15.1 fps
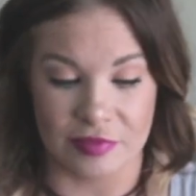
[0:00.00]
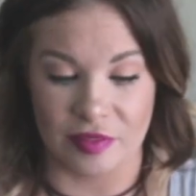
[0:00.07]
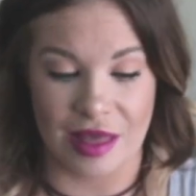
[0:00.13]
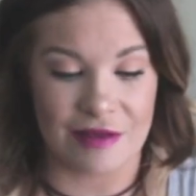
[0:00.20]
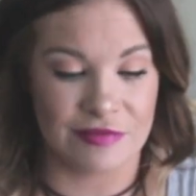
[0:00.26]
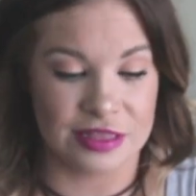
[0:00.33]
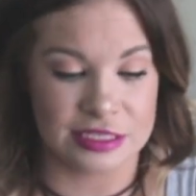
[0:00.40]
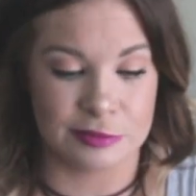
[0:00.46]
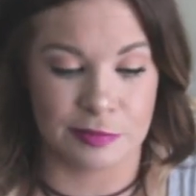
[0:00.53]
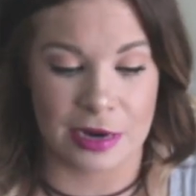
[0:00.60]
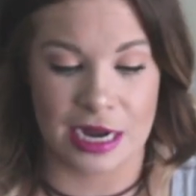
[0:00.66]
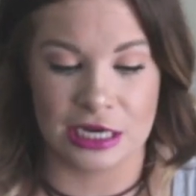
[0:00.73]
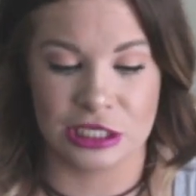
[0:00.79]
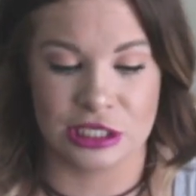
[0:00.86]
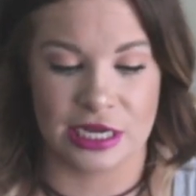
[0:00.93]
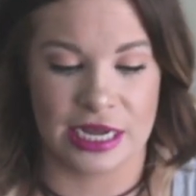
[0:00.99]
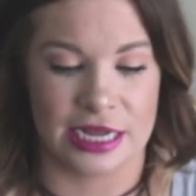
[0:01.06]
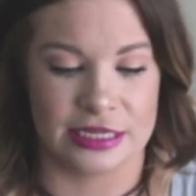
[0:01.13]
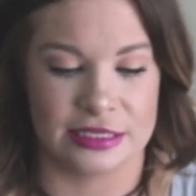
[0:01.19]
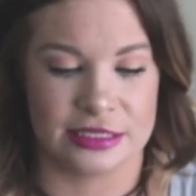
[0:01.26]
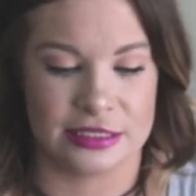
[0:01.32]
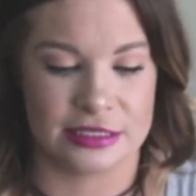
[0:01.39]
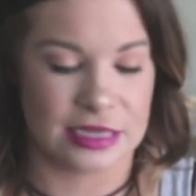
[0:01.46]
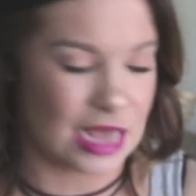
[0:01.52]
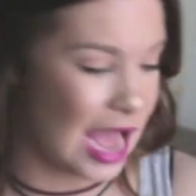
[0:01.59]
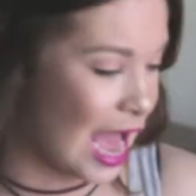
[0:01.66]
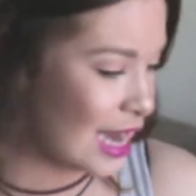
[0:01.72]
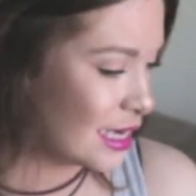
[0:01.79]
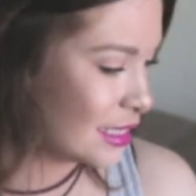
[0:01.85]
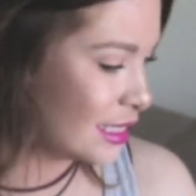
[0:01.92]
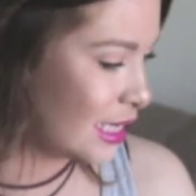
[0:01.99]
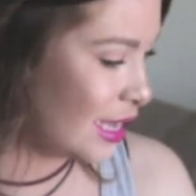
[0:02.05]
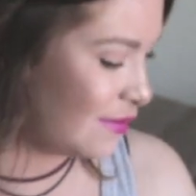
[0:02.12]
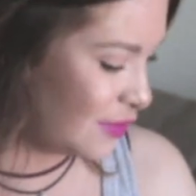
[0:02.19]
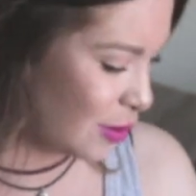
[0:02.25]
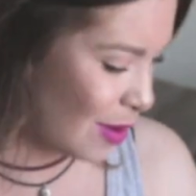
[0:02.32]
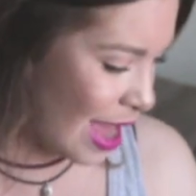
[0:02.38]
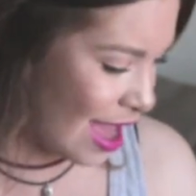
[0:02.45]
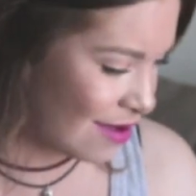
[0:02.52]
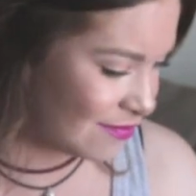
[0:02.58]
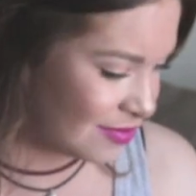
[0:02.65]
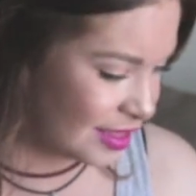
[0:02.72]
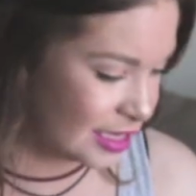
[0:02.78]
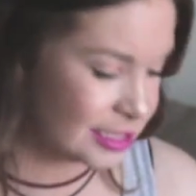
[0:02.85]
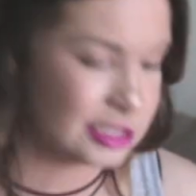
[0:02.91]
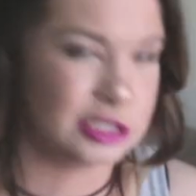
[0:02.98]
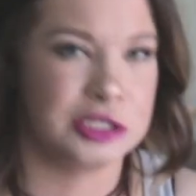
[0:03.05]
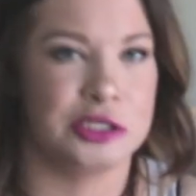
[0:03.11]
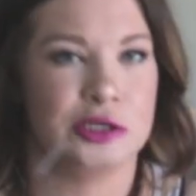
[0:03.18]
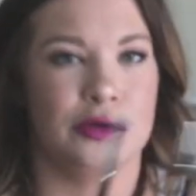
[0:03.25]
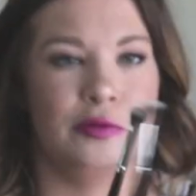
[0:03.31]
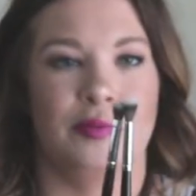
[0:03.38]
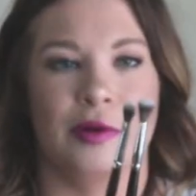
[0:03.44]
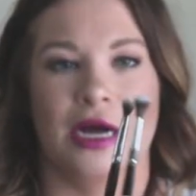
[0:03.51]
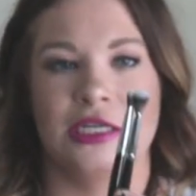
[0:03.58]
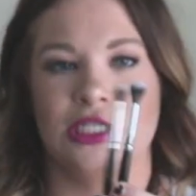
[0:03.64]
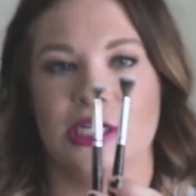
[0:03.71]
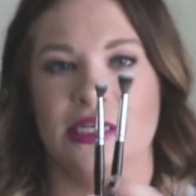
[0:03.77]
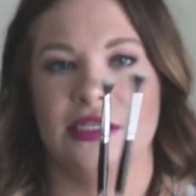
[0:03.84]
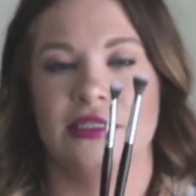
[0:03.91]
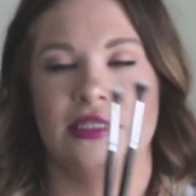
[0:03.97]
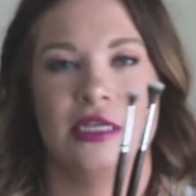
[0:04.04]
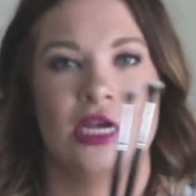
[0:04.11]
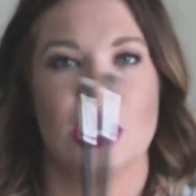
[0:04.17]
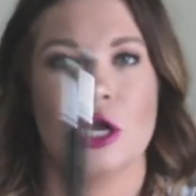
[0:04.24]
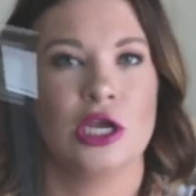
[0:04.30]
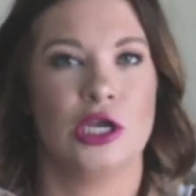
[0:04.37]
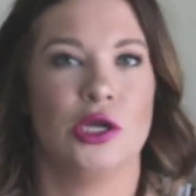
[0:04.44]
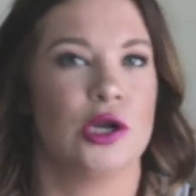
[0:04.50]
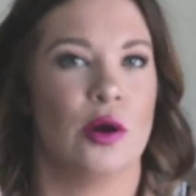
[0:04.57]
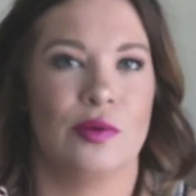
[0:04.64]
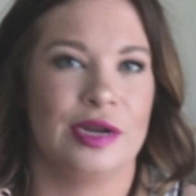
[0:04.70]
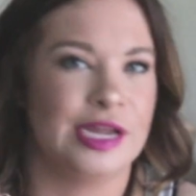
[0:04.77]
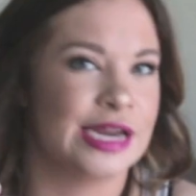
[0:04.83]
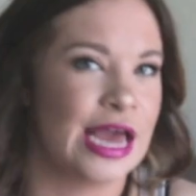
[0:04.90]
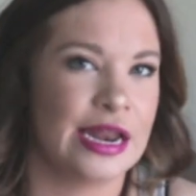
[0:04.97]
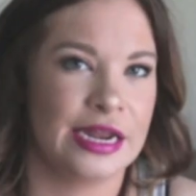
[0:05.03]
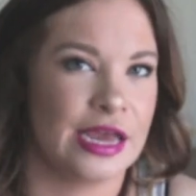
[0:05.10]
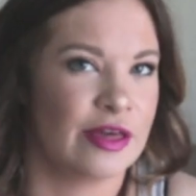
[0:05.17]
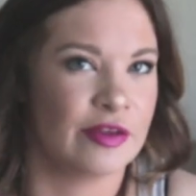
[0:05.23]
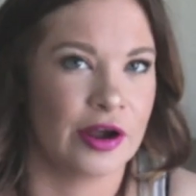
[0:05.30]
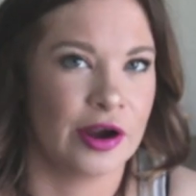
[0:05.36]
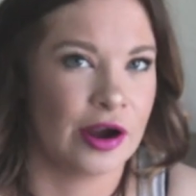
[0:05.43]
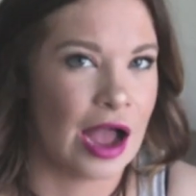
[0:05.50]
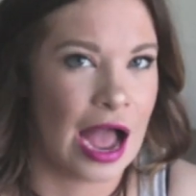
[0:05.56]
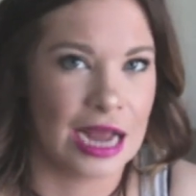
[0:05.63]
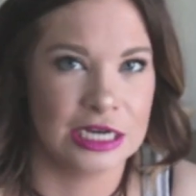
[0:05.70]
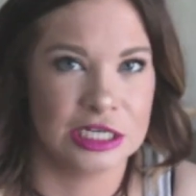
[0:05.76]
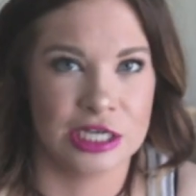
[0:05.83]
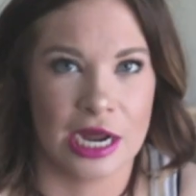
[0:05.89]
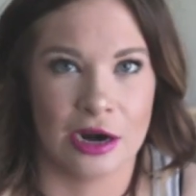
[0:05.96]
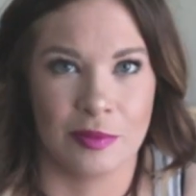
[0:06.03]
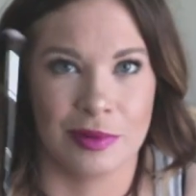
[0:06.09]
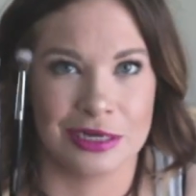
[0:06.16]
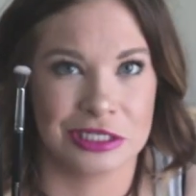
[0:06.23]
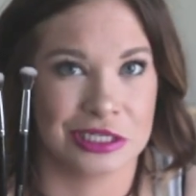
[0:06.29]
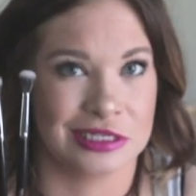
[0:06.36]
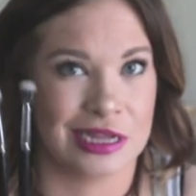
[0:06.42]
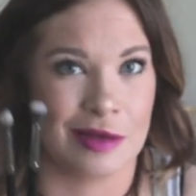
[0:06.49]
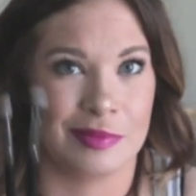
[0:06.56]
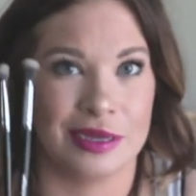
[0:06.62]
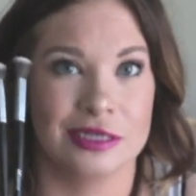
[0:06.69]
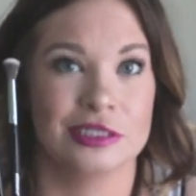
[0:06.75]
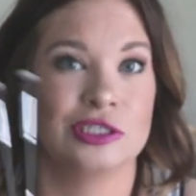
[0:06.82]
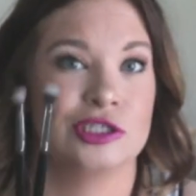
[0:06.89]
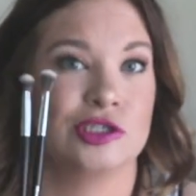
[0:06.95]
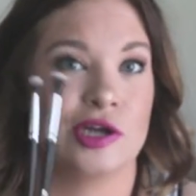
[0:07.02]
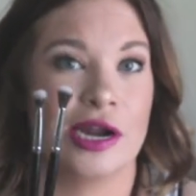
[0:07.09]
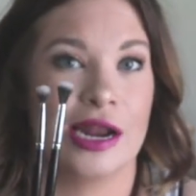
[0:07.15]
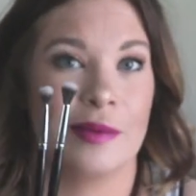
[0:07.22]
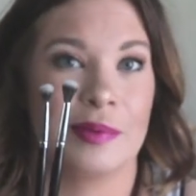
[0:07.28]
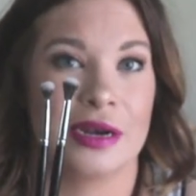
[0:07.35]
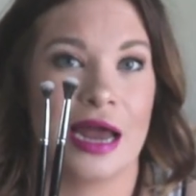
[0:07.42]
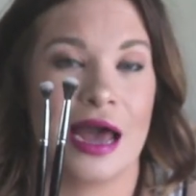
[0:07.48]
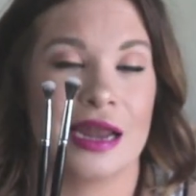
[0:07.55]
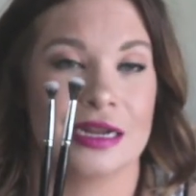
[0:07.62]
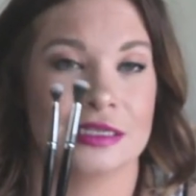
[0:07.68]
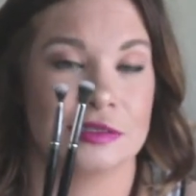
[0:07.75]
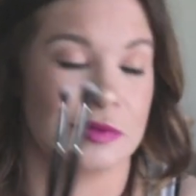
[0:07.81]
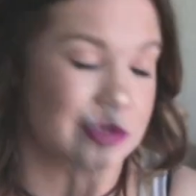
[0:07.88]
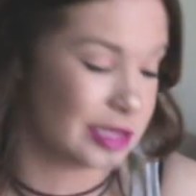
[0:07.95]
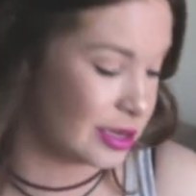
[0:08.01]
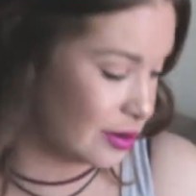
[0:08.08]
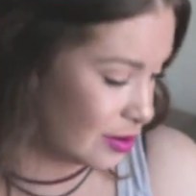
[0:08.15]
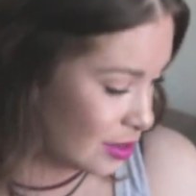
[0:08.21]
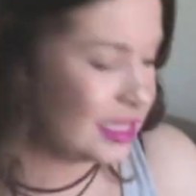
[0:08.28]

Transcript: Love this brush. It's honestly, if you have these two brushes, you don't need any other eyeshadow brushes. I'll be straight up and honest with you.